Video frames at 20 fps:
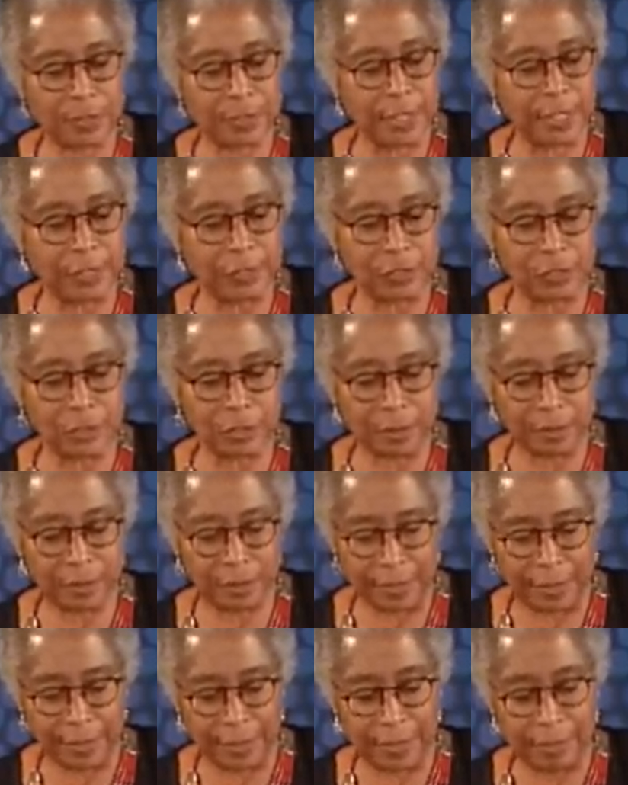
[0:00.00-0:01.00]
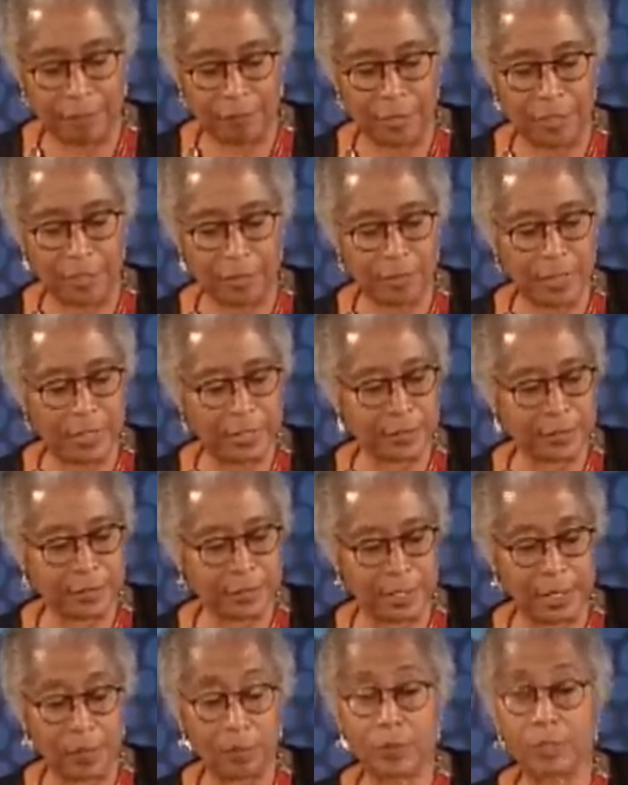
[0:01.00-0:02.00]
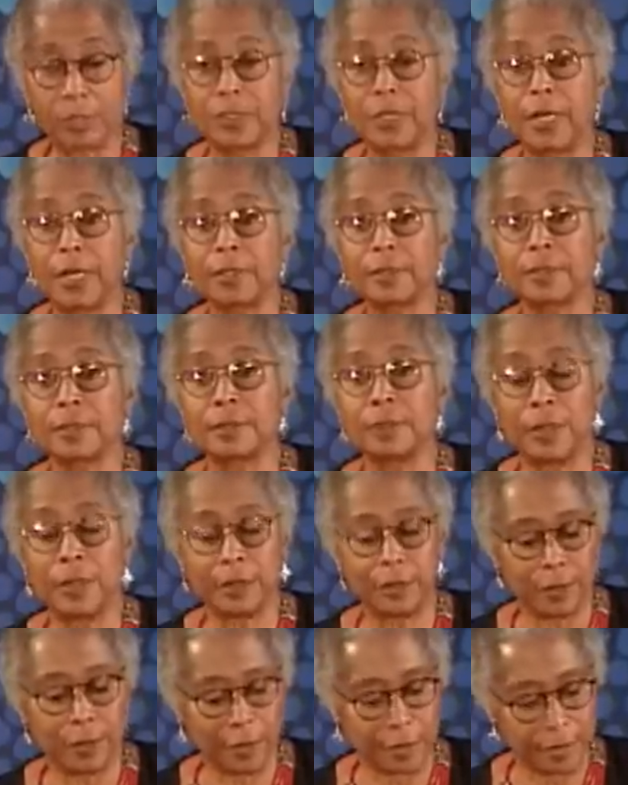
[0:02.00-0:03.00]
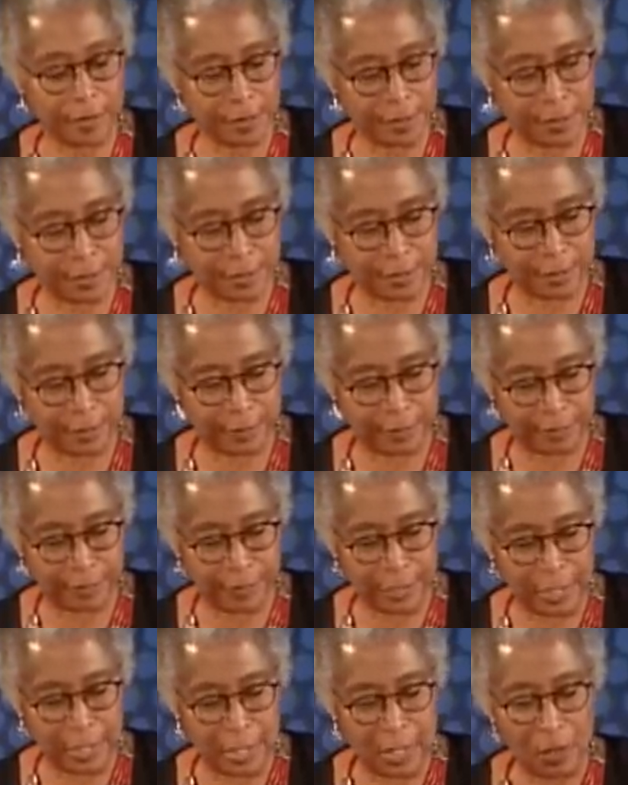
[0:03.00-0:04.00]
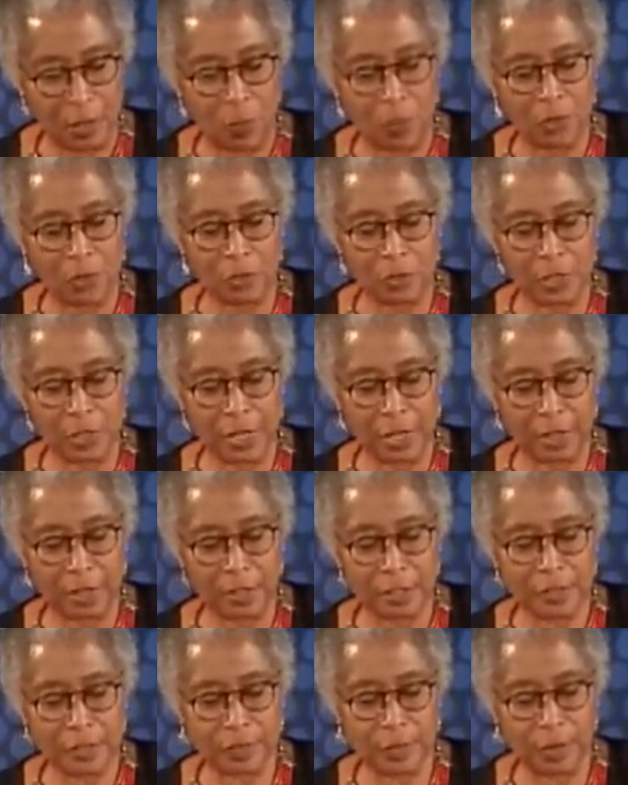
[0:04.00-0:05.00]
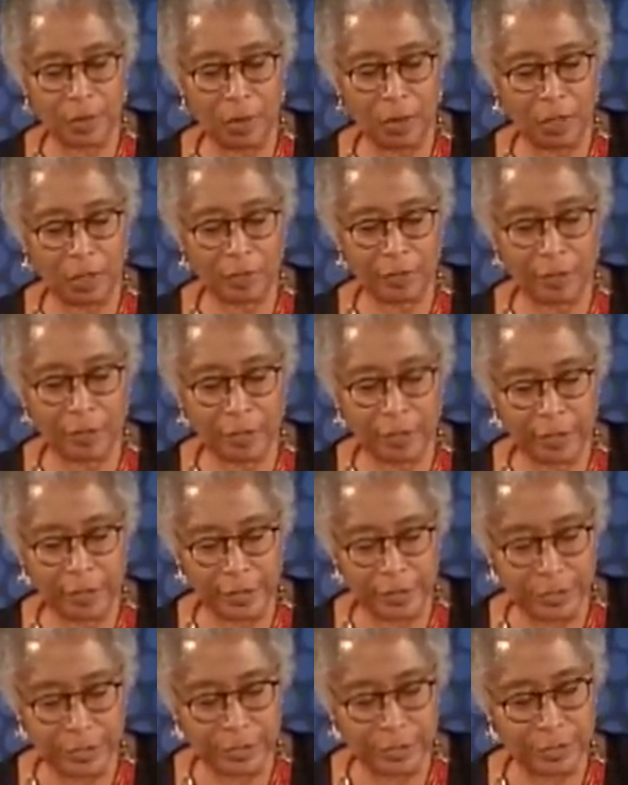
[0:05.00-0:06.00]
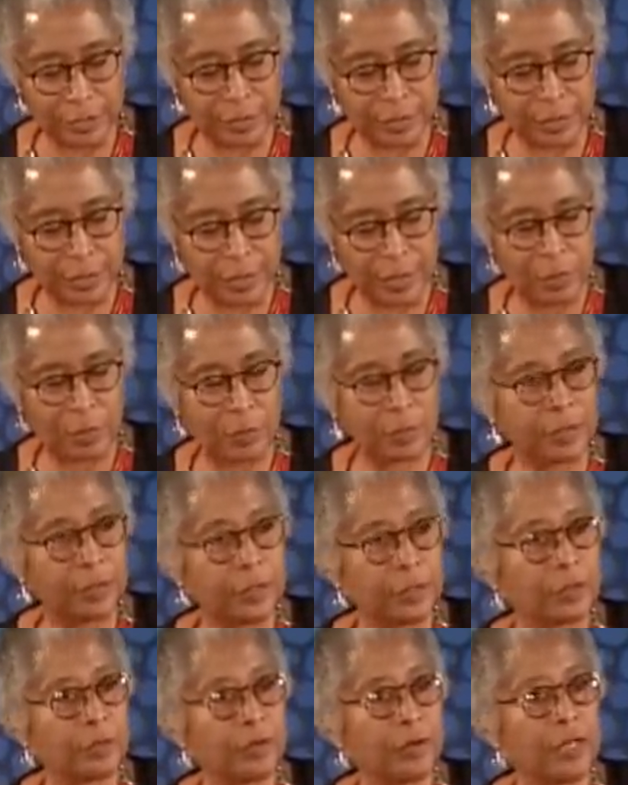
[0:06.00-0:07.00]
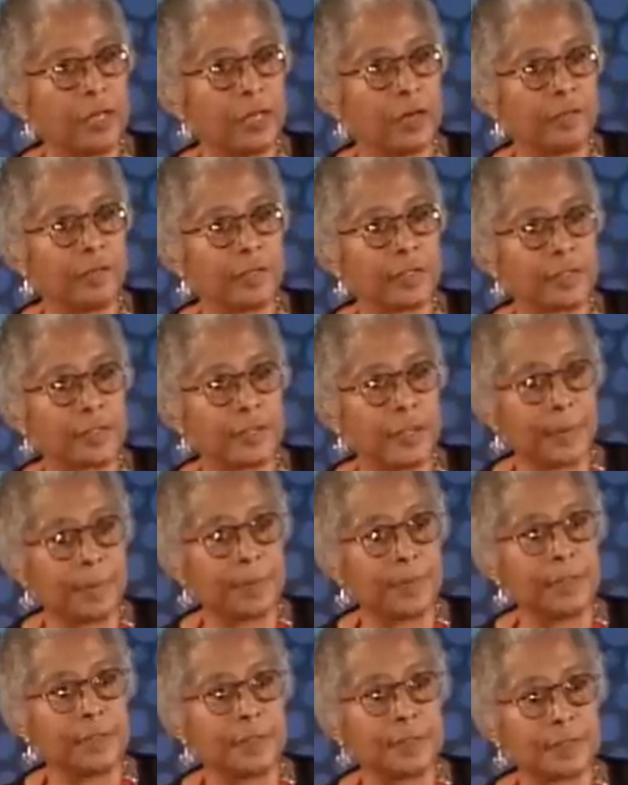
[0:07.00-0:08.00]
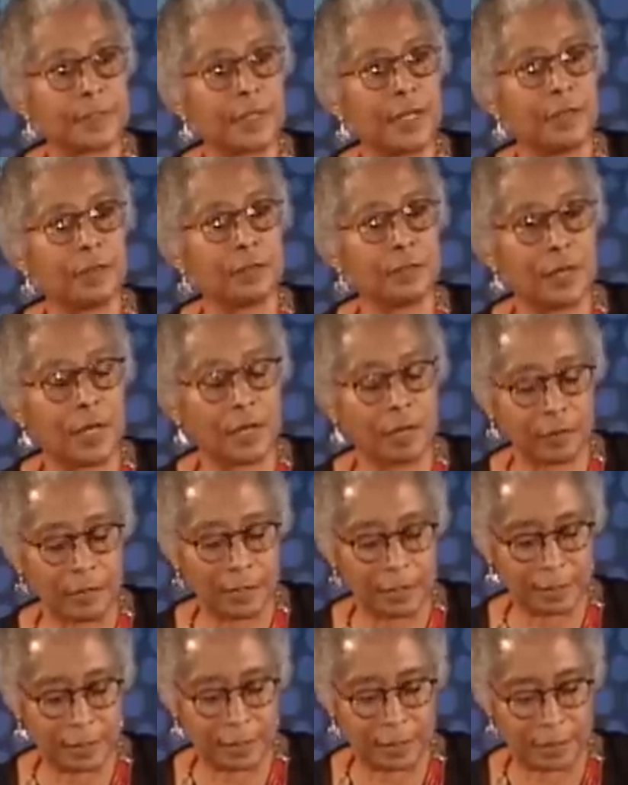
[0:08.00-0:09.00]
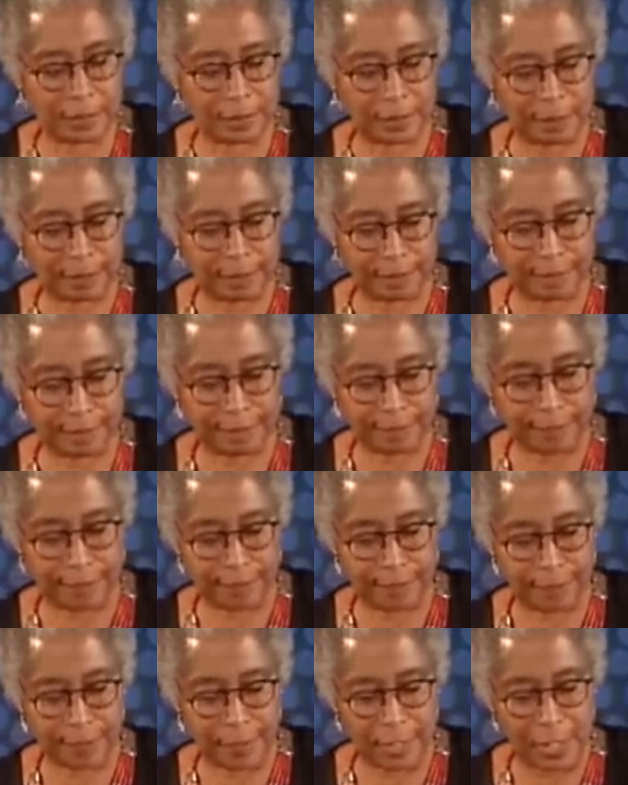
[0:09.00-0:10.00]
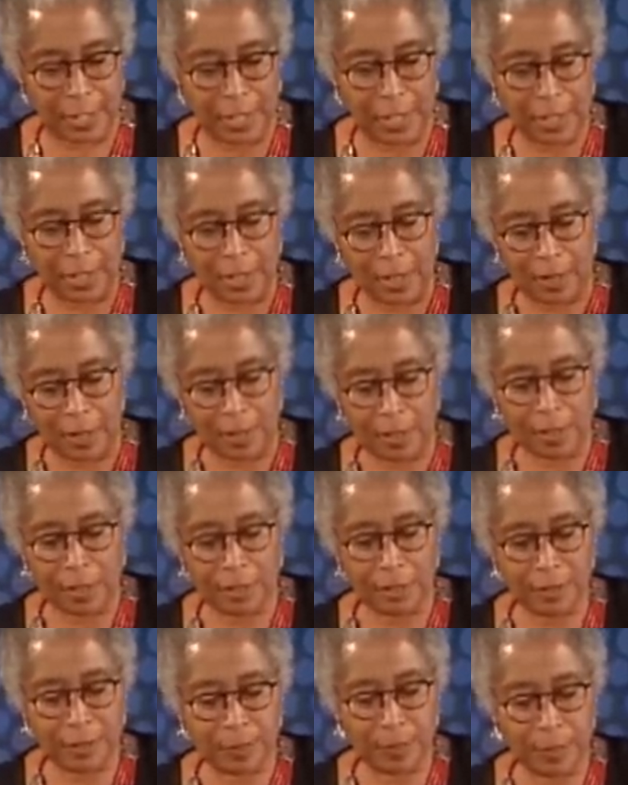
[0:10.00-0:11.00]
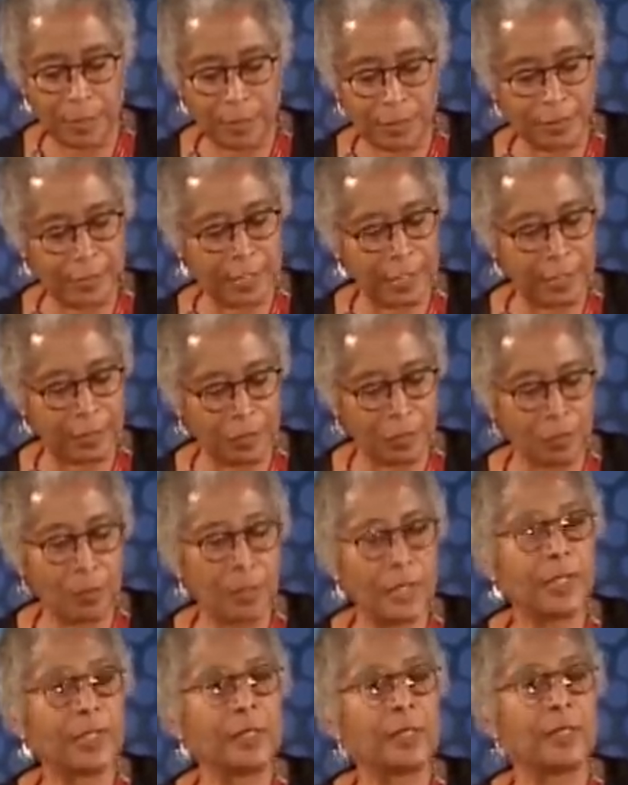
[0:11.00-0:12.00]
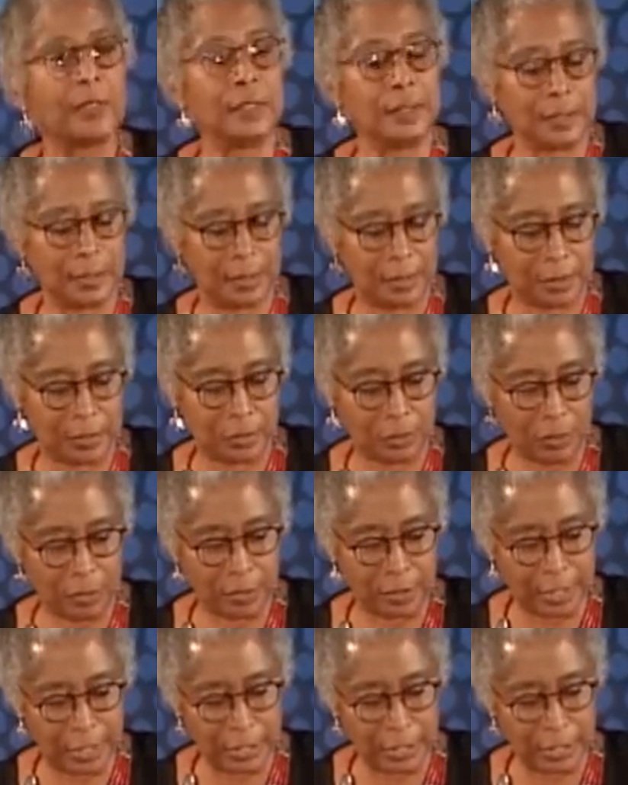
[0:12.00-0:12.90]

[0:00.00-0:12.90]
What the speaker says: nature, venerates and protects Mother Earth. One who cares for all of her creatures with a degree of acceptance and tolerance. There is a built-in humility toward